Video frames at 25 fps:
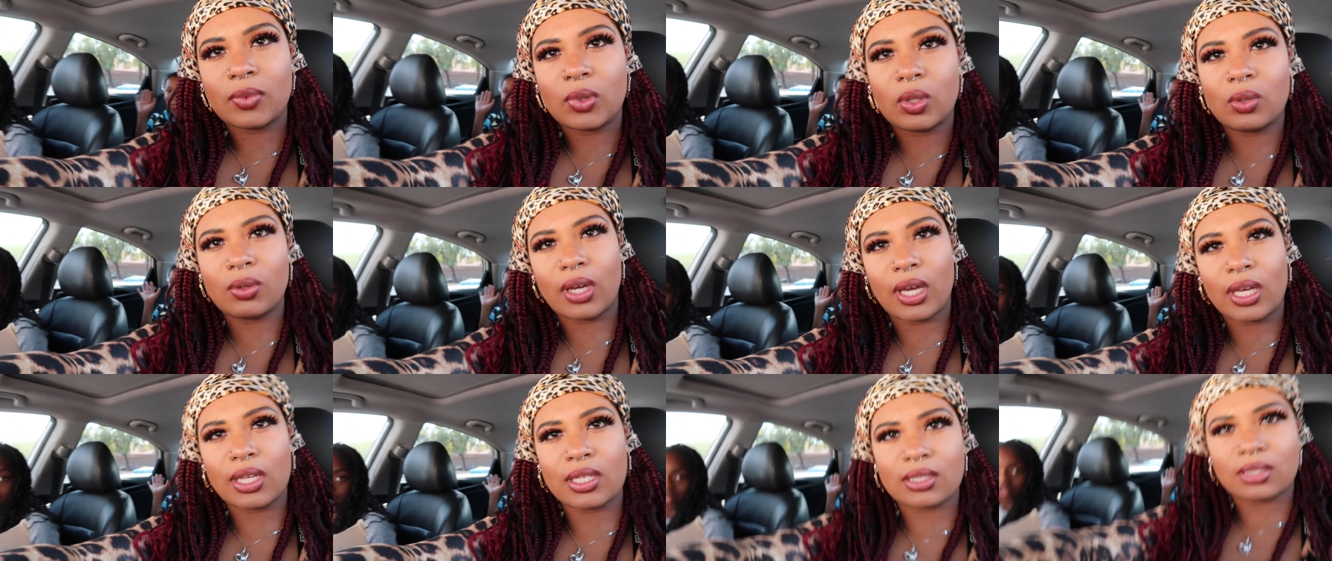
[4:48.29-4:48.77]
You
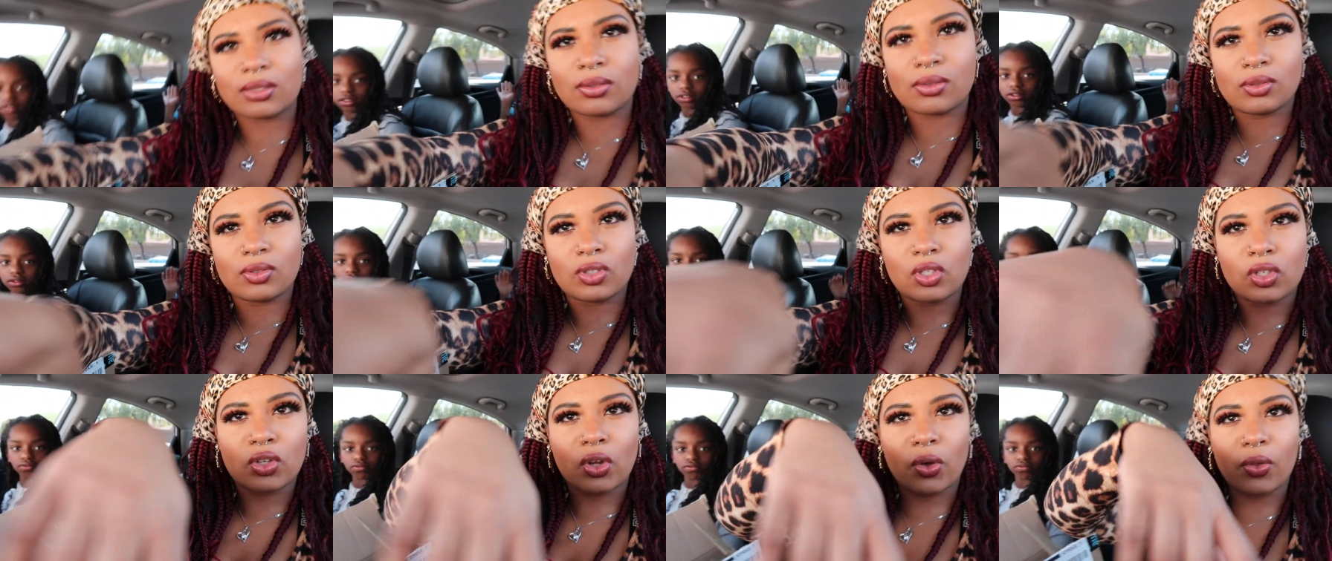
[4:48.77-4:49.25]
guys
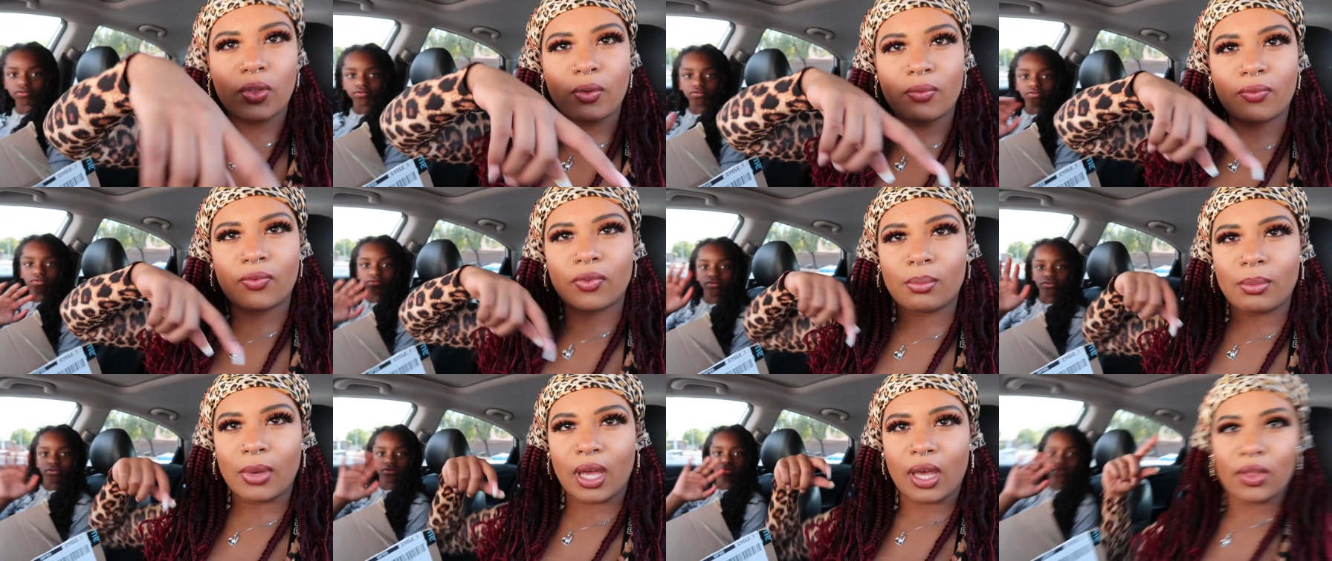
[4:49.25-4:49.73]
should know them
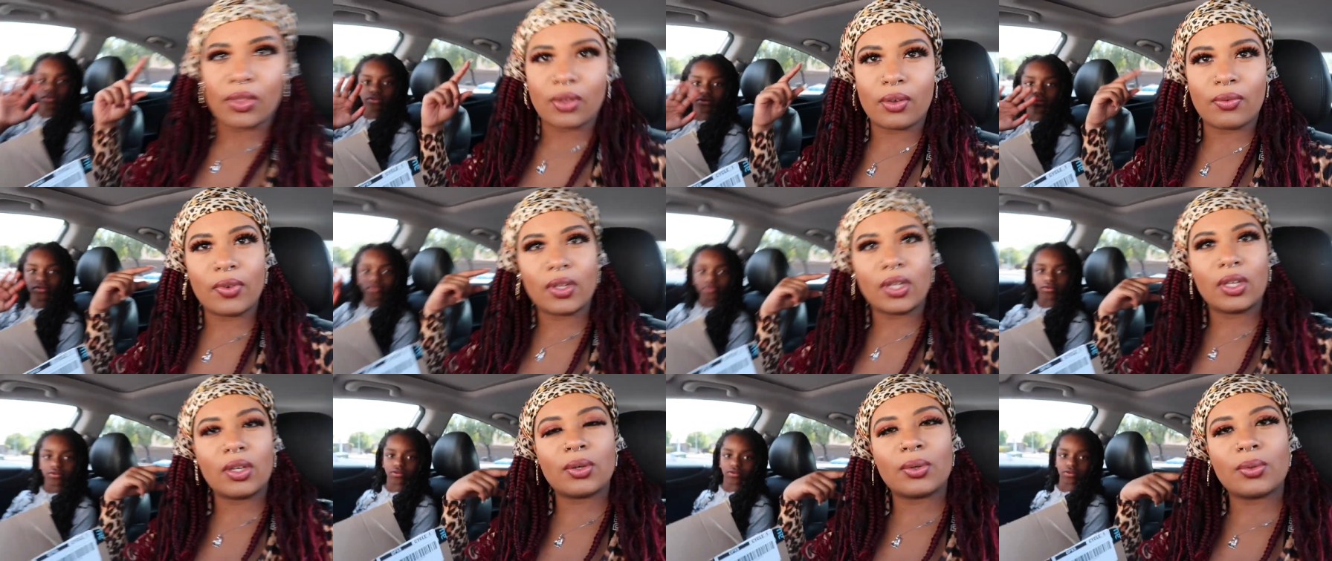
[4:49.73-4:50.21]
from my other
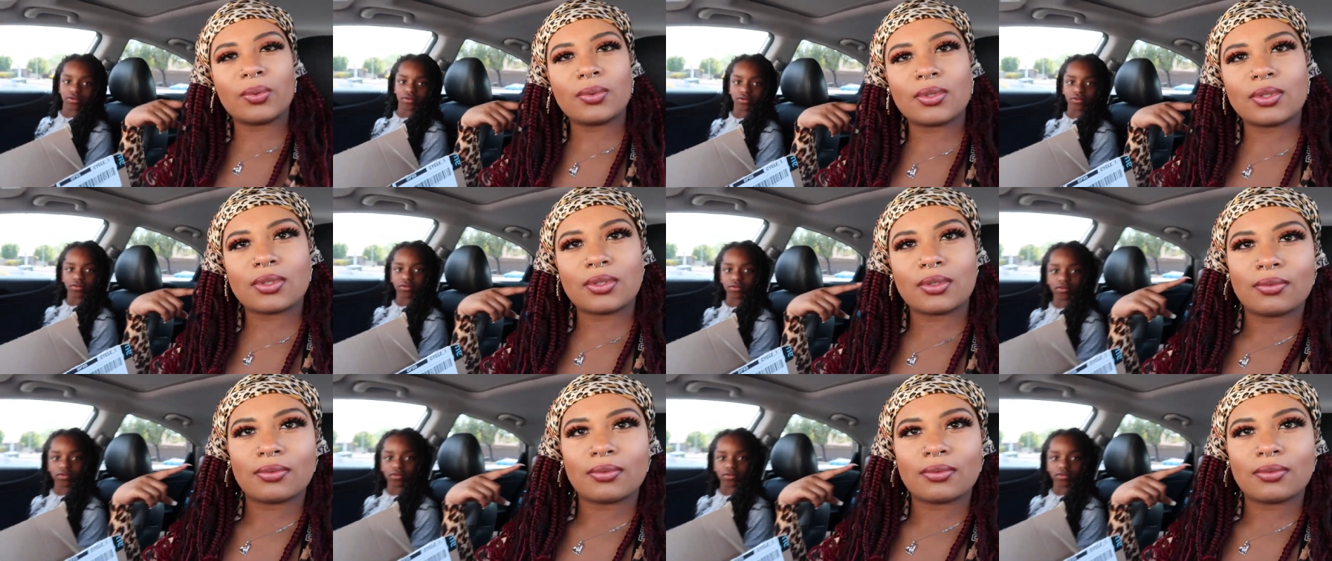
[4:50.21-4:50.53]
videos.